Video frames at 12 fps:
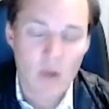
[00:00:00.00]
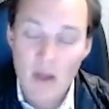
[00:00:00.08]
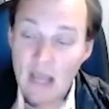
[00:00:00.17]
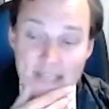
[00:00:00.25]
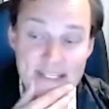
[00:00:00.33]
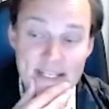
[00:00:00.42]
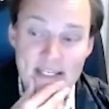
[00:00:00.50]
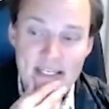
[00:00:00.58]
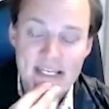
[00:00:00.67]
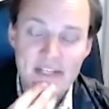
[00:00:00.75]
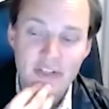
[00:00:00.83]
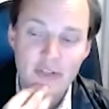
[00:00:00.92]
I didn't
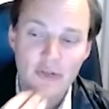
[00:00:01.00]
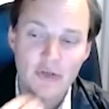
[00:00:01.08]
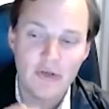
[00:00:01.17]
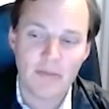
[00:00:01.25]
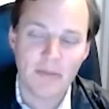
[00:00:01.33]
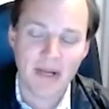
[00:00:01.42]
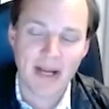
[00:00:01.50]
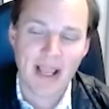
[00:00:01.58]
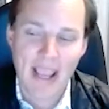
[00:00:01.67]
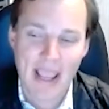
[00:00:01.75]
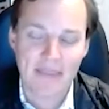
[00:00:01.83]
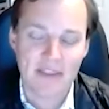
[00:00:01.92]
need to, but I
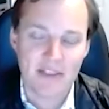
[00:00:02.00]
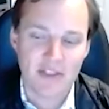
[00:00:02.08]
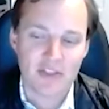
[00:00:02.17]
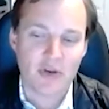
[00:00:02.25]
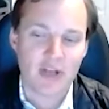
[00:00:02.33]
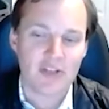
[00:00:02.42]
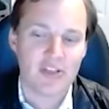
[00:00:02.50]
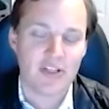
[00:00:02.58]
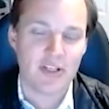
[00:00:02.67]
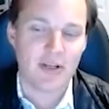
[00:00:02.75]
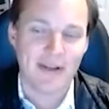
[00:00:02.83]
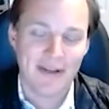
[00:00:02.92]
had the discretion
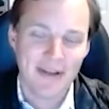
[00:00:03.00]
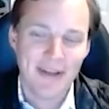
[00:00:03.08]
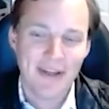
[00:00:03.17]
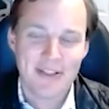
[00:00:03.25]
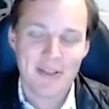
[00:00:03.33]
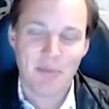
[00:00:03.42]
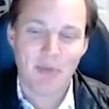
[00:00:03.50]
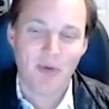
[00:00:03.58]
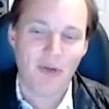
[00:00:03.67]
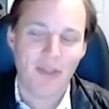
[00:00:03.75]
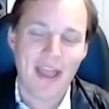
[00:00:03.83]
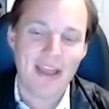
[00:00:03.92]
to
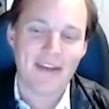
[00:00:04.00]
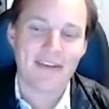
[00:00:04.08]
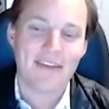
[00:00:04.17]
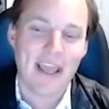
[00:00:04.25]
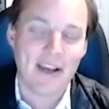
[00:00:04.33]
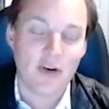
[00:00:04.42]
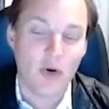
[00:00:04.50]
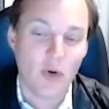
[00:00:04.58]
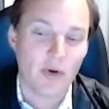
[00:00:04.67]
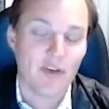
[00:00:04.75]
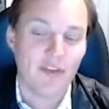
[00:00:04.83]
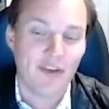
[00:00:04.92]
pull that
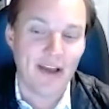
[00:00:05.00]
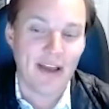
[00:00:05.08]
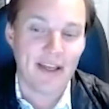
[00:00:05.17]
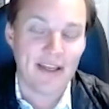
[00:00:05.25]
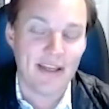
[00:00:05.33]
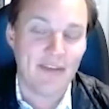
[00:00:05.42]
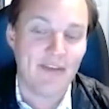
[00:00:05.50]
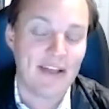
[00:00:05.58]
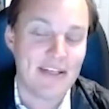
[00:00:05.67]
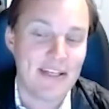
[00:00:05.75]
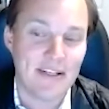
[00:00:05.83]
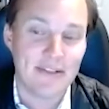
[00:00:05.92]
cord if I
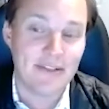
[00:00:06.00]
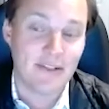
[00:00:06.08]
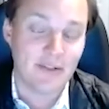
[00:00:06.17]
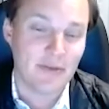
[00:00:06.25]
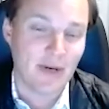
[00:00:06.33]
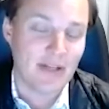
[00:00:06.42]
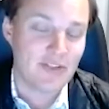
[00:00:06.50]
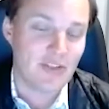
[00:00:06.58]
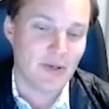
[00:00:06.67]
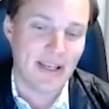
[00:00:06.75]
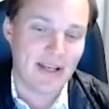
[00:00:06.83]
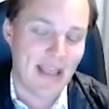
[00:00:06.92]
needed to, right?
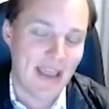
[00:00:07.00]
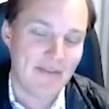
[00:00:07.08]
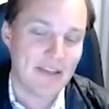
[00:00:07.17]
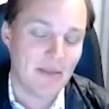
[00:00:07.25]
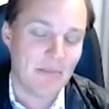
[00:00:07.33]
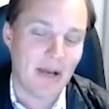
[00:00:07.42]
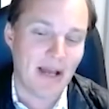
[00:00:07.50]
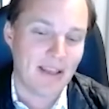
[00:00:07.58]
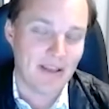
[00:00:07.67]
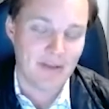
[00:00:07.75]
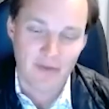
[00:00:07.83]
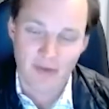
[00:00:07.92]
So again, having the
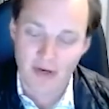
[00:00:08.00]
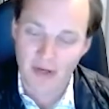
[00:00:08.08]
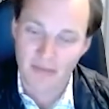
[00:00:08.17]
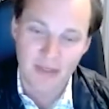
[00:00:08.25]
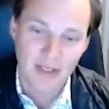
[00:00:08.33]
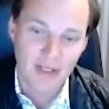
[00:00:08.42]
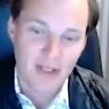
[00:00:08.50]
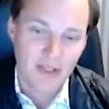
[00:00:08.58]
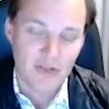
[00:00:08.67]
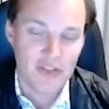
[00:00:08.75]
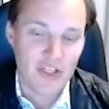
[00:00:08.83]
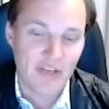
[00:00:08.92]
buy-in from
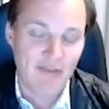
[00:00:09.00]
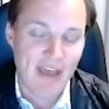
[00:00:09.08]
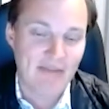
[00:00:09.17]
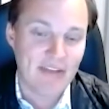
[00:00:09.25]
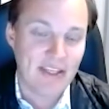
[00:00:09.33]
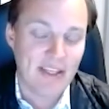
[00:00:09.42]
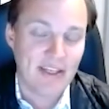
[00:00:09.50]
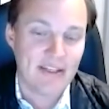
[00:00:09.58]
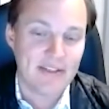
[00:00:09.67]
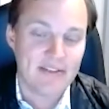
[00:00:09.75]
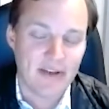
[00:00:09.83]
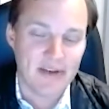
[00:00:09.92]
your chief advocate
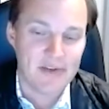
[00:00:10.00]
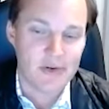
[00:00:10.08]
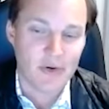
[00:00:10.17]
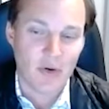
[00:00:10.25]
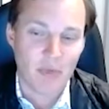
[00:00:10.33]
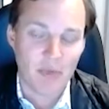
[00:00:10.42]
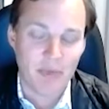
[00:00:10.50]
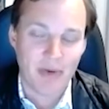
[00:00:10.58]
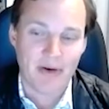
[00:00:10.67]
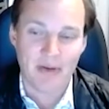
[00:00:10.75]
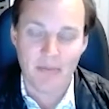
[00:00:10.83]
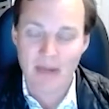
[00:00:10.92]
inside your corporate
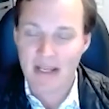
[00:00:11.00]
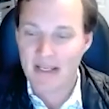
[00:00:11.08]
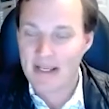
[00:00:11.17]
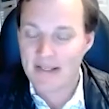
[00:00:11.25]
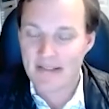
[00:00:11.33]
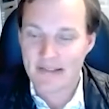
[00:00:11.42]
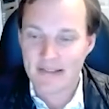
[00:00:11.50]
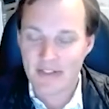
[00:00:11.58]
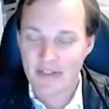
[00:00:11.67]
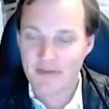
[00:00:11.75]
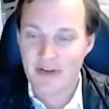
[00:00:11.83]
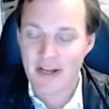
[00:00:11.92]
parent, in my case, the
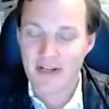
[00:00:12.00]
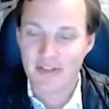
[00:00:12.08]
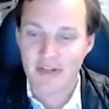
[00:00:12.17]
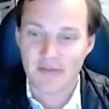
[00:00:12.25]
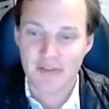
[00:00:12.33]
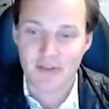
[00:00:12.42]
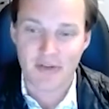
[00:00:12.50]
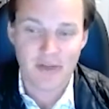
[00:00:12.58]
chief strategy officer,